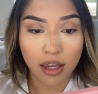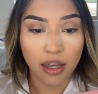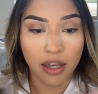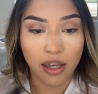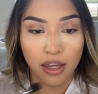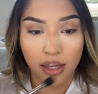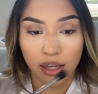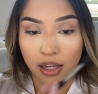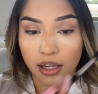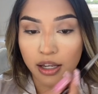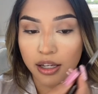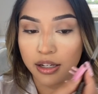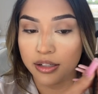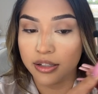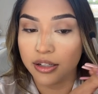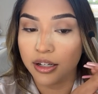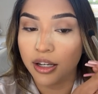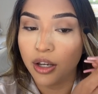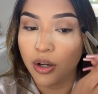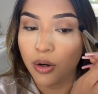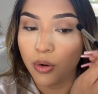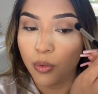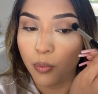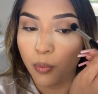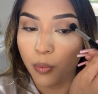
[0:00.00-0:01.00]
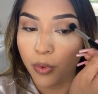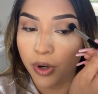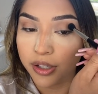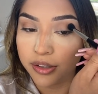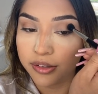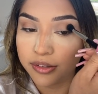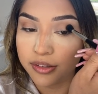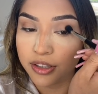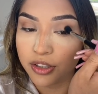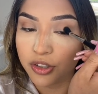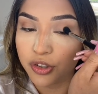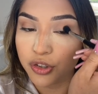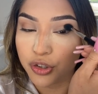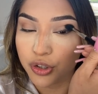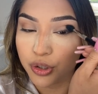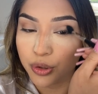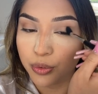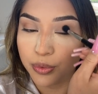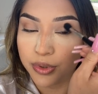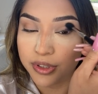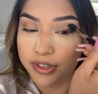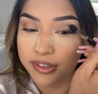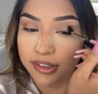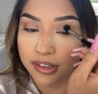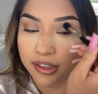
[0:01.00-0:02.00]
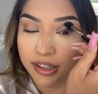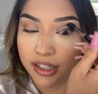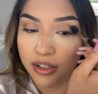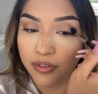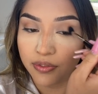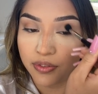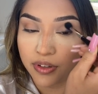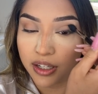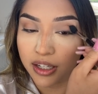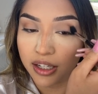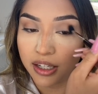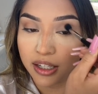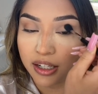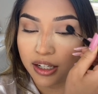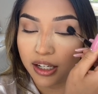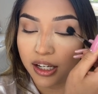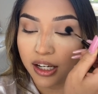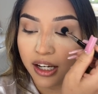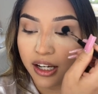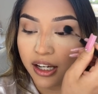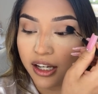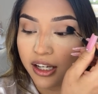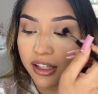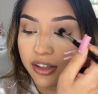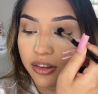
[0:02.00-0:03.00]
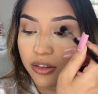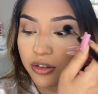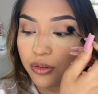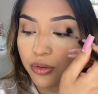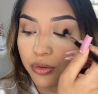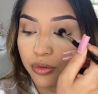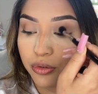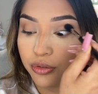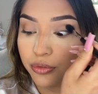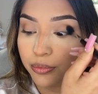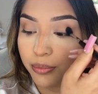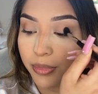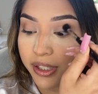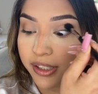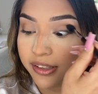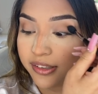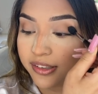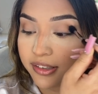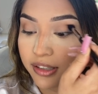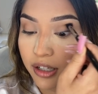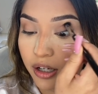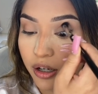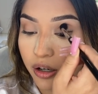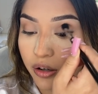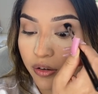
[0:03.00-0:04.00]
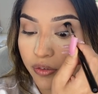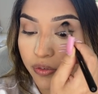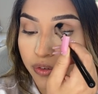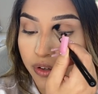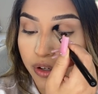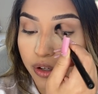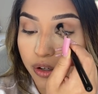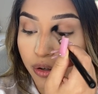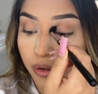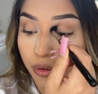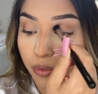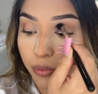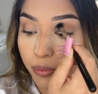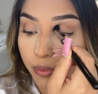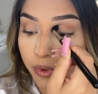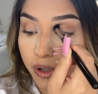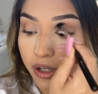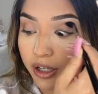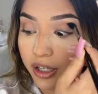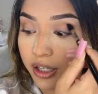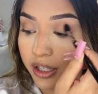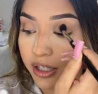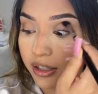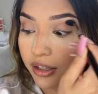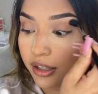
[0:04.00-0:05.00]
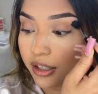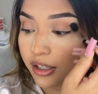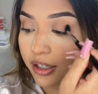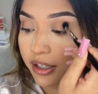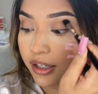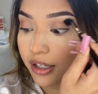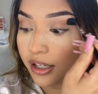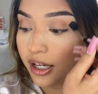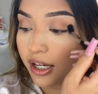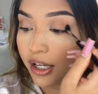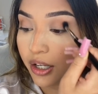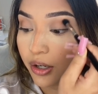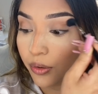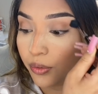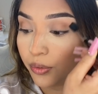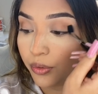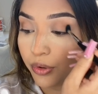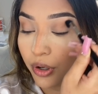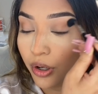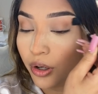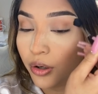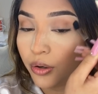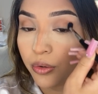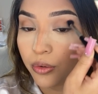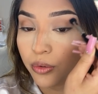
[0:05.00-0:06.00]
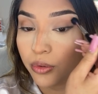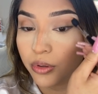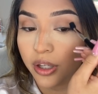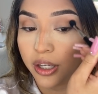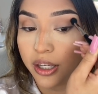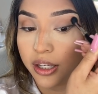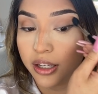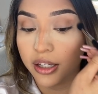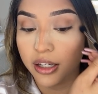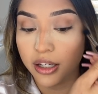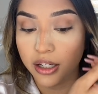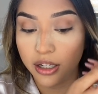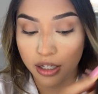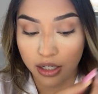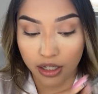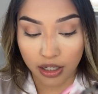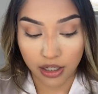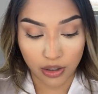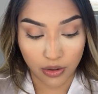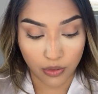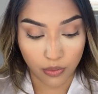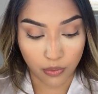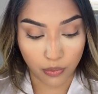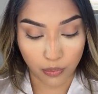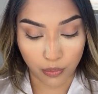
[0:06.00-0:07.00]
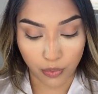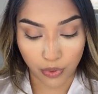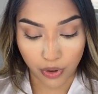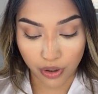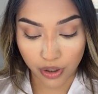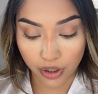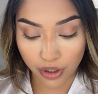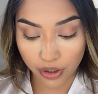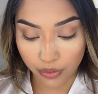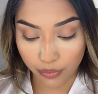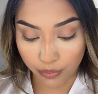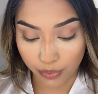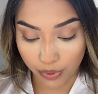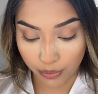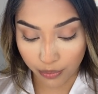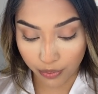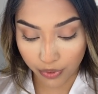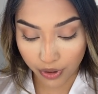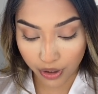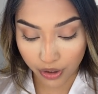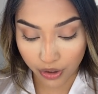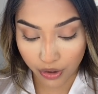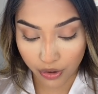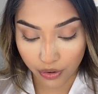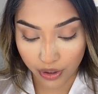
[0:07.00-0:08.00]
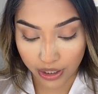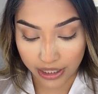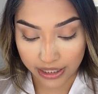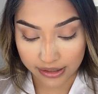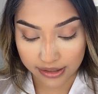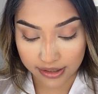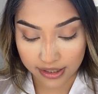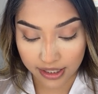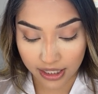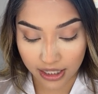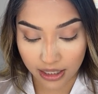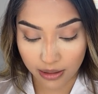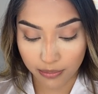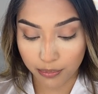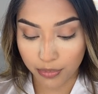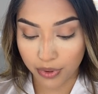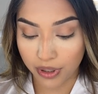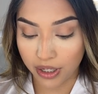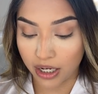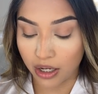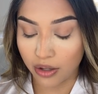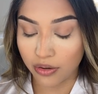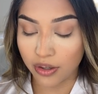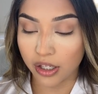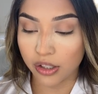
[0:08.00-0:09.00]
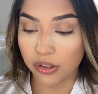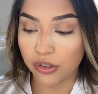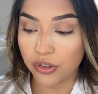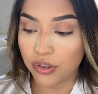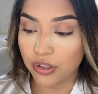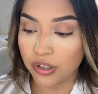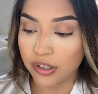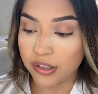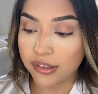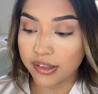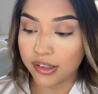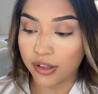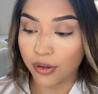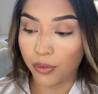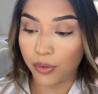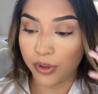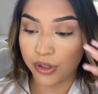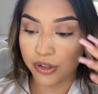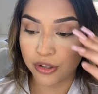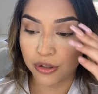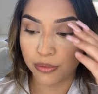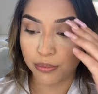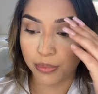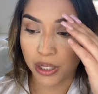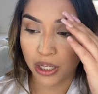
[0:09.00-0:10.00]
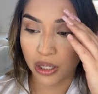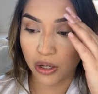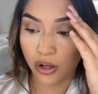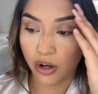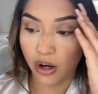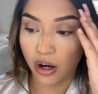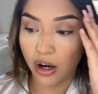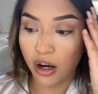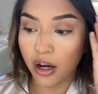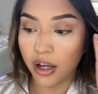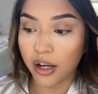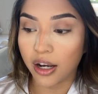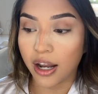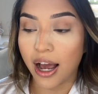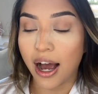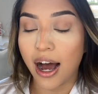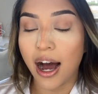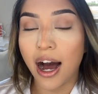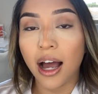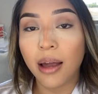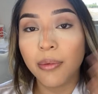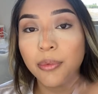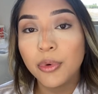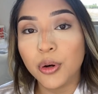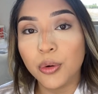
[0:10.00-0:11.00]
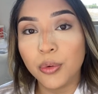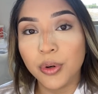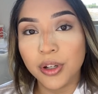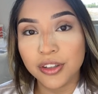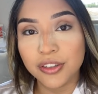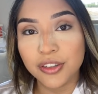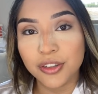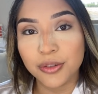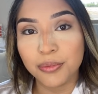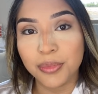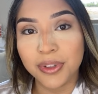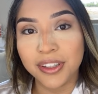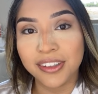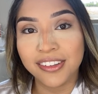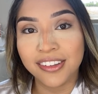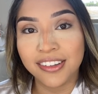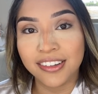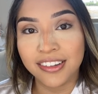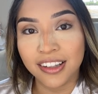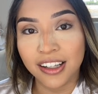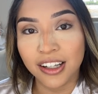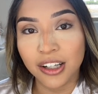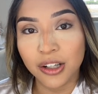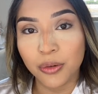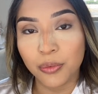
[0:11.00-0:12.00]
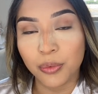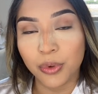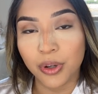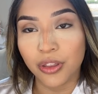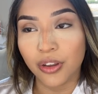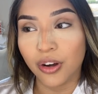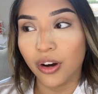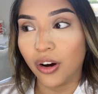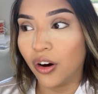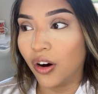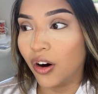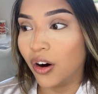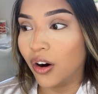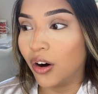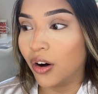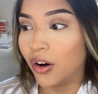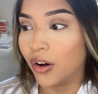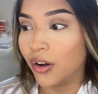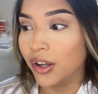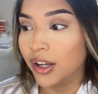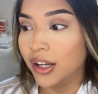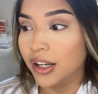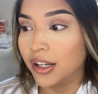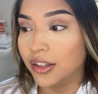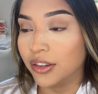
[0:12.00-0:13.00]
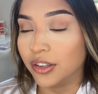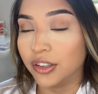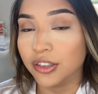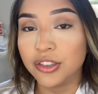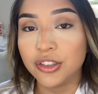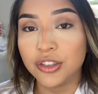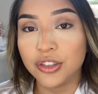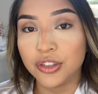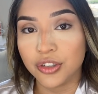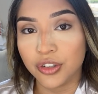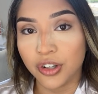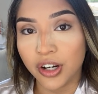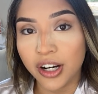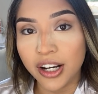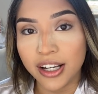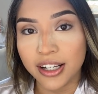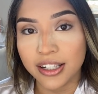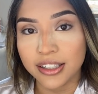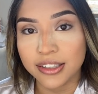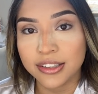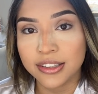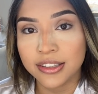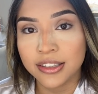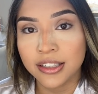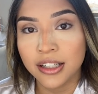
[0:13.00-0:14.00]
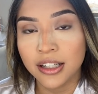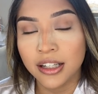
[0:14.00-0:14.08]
And once she was leaving, I told myself, you know what, like, I don't know, like, we're, we were a great team, but now that she's going to be gone, I'm going to be stuck with all the stress